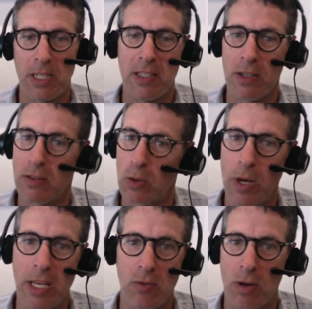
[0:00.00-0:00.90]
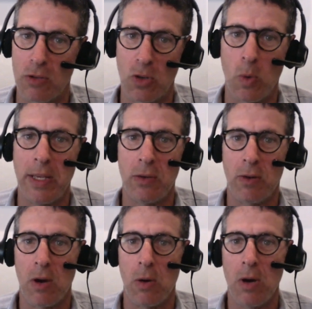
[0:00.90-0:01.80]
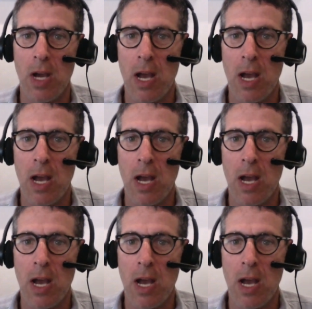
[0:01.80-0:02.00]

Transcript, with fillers: but still, 20 in a row is 20 in a row.